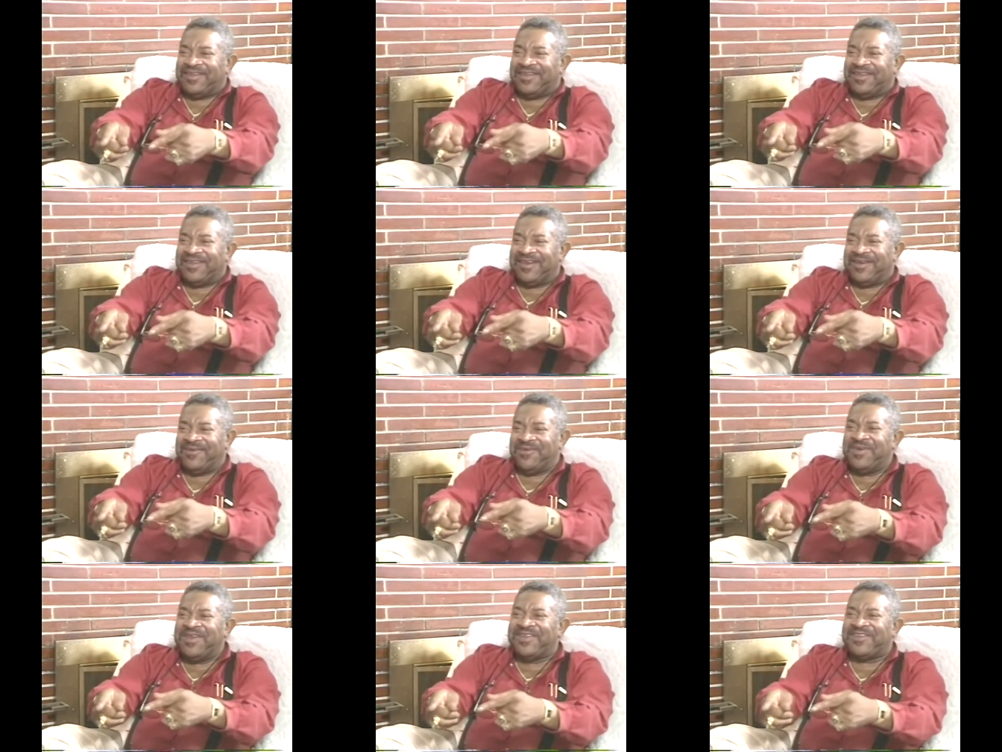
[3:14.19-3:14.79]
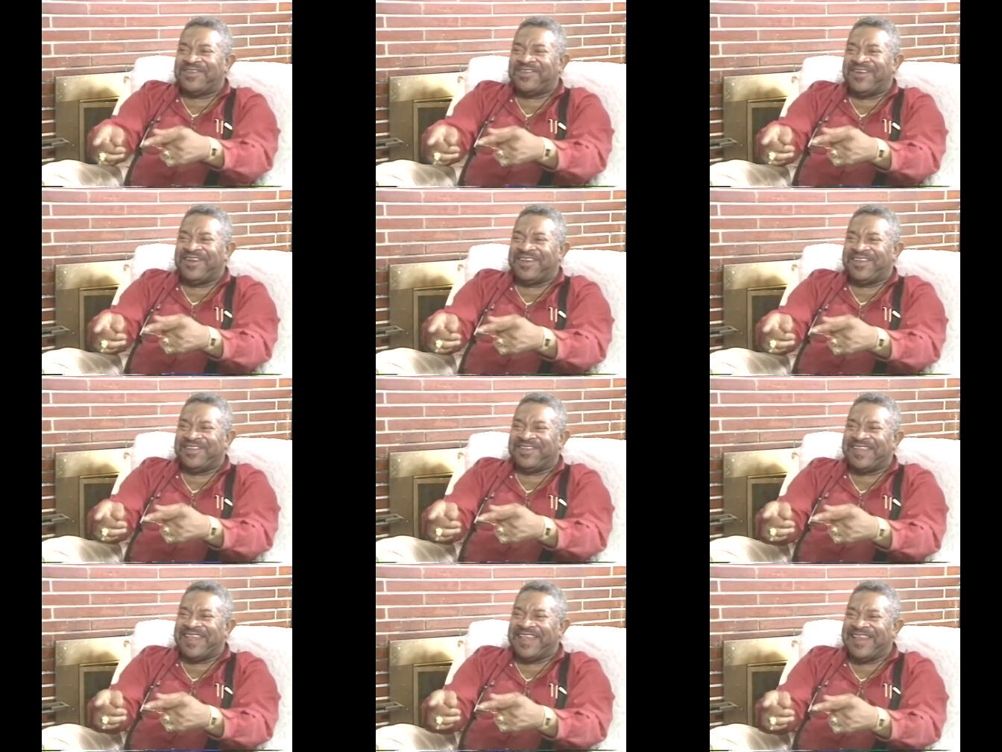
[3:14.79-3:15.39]
and we start
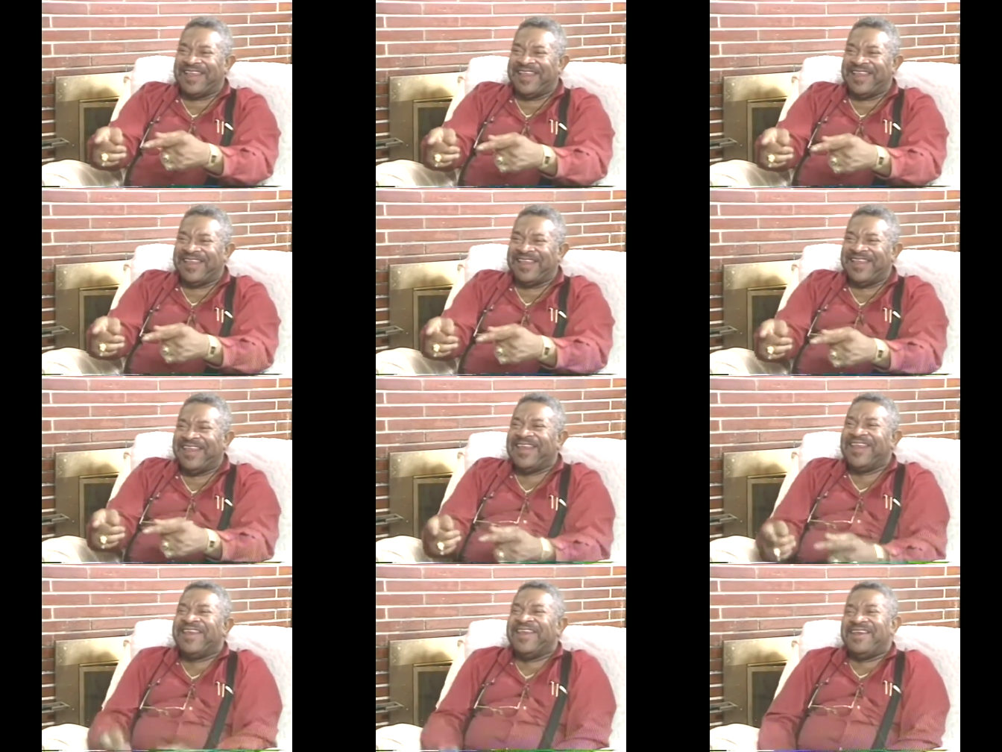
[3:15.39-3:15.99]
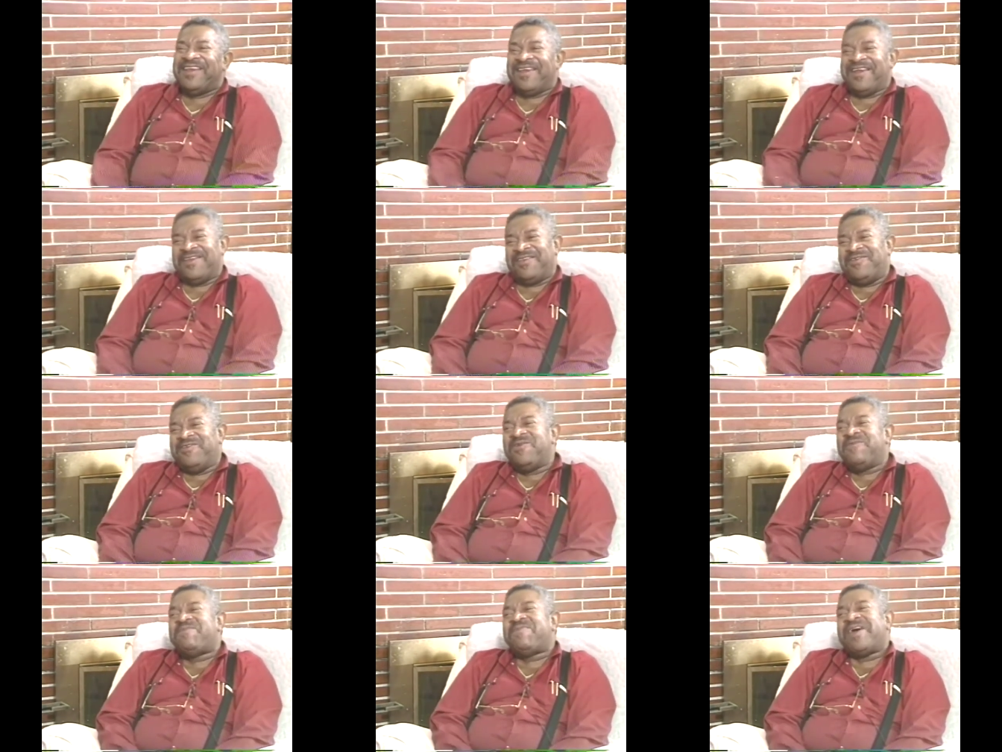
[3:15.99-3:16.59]
singing, and
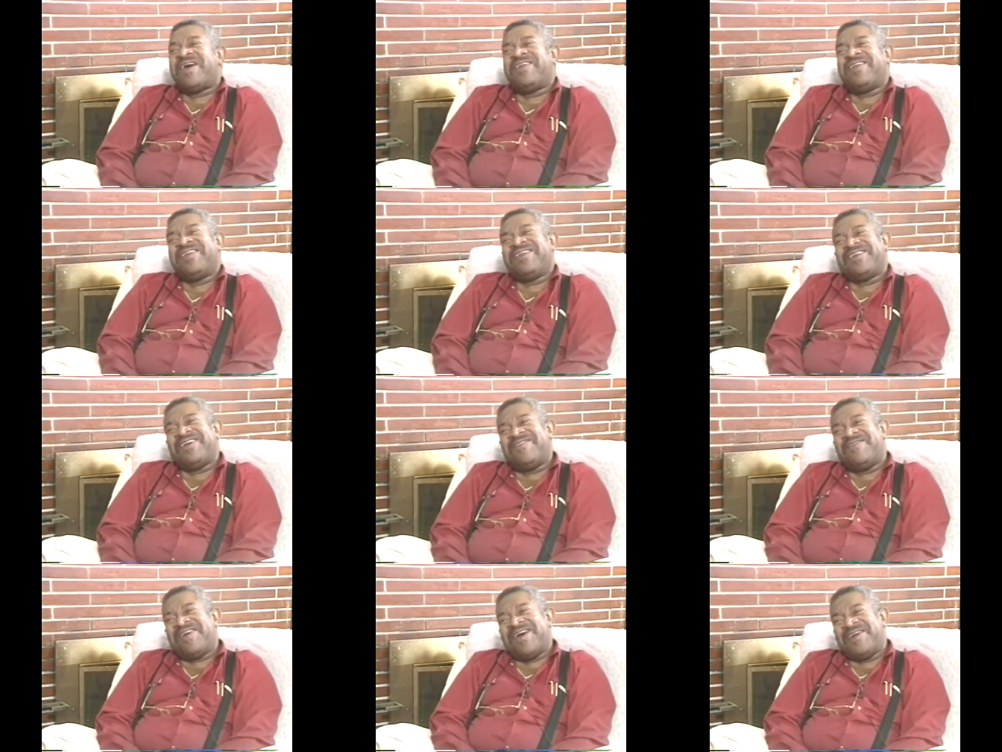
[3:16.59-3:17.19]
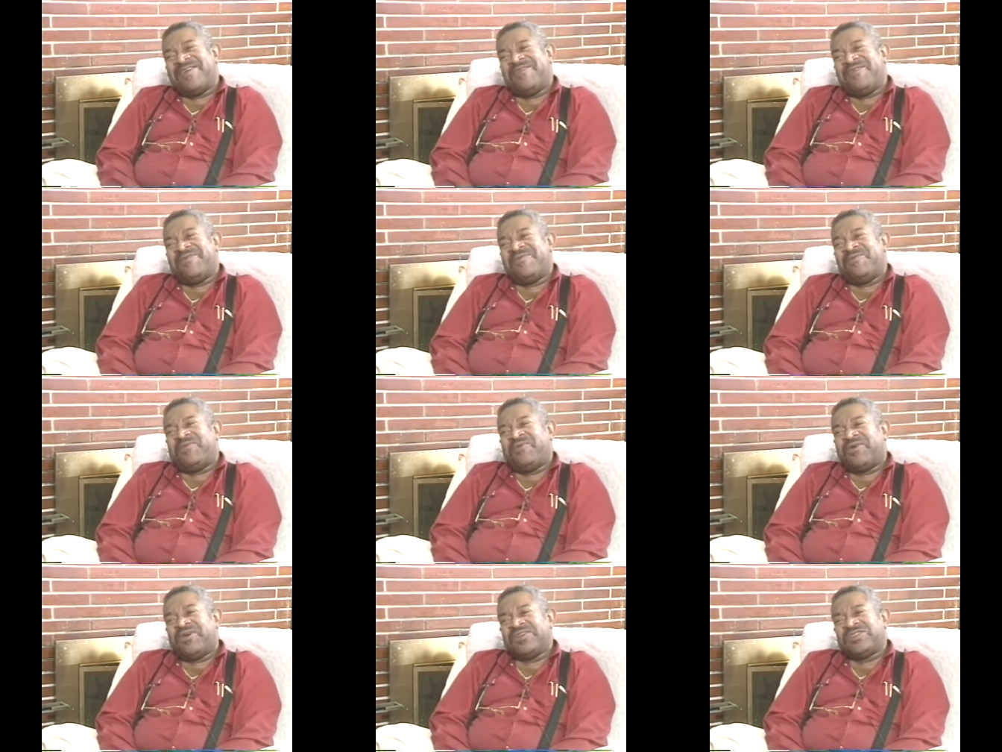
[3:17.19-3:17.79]
you probably come out on the
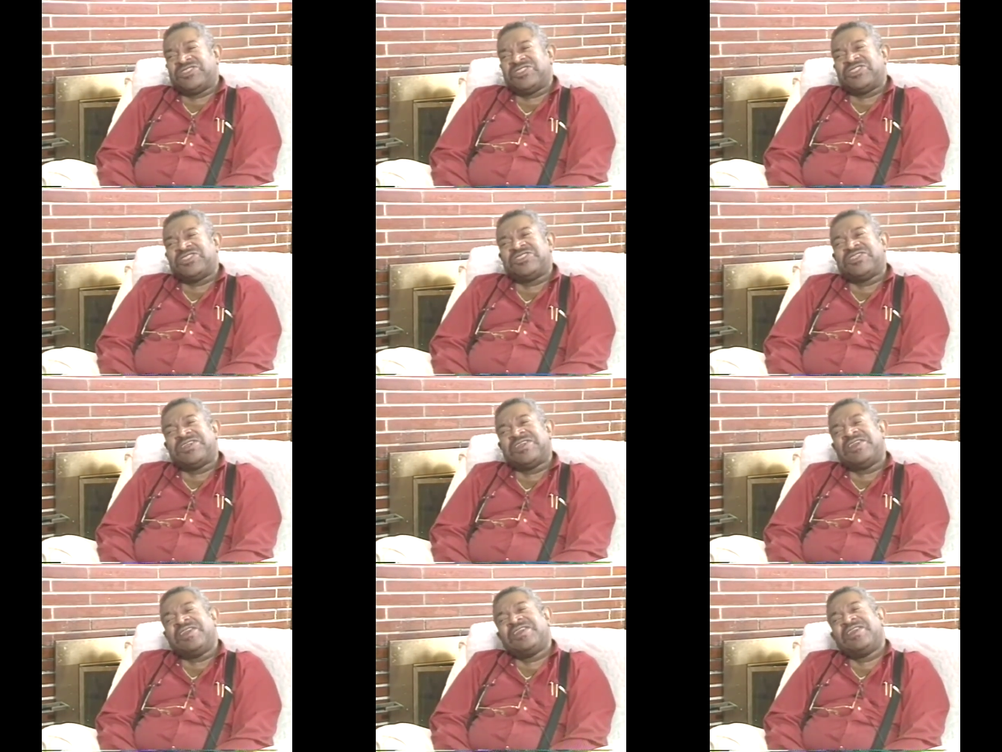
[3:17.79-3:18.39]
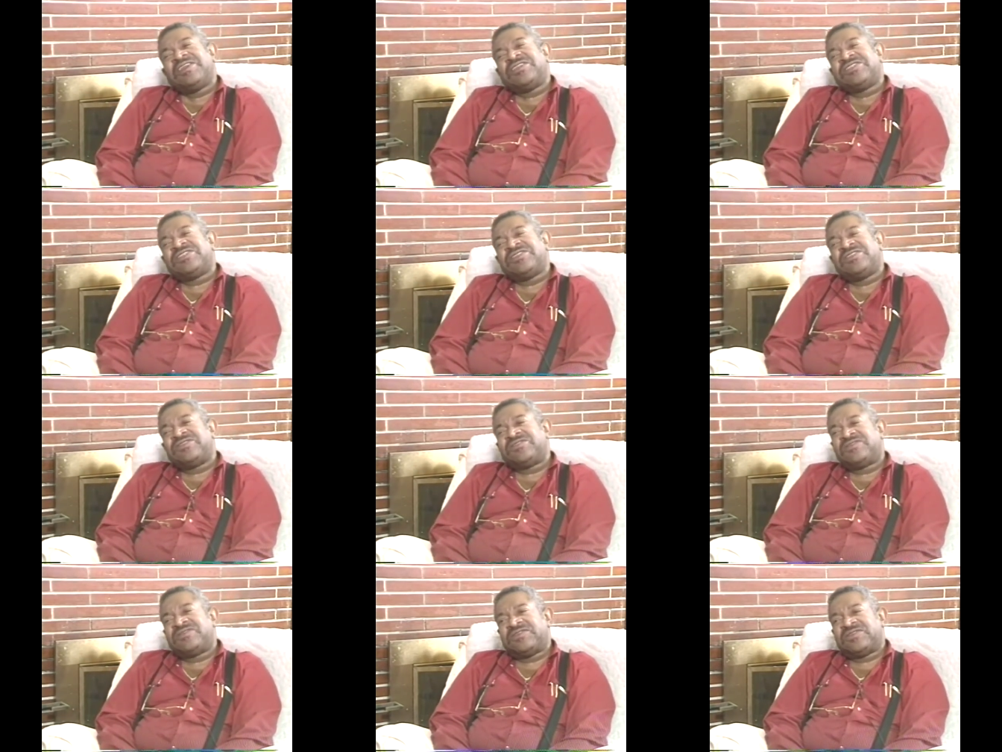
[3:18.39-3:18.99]
porch and sit and listen
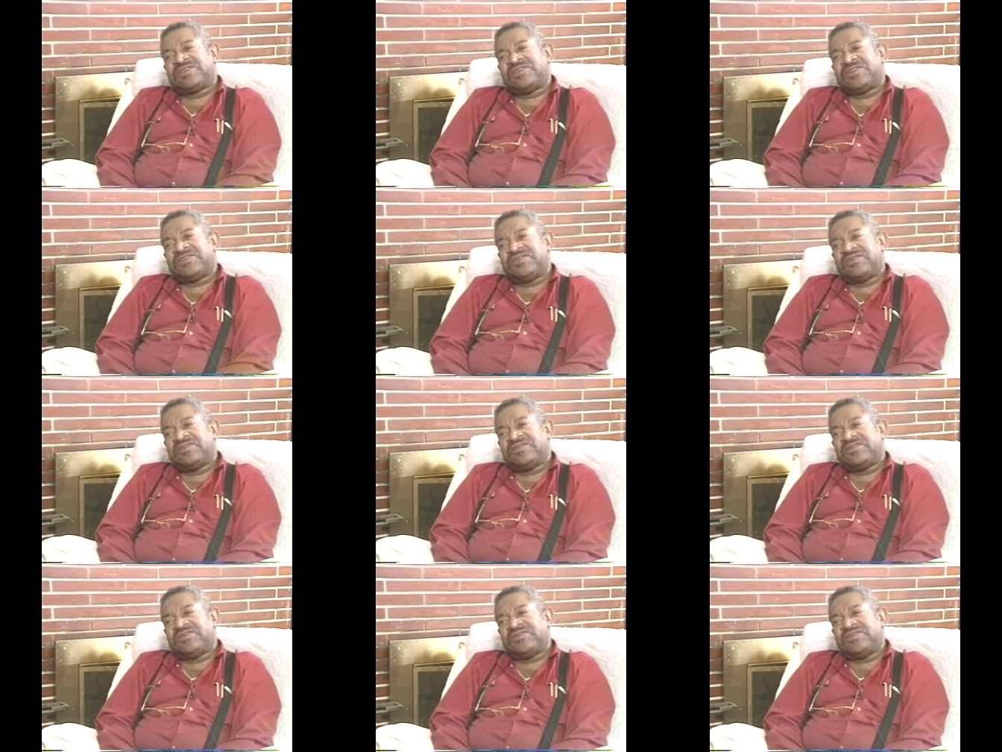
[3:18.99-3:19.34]
to us.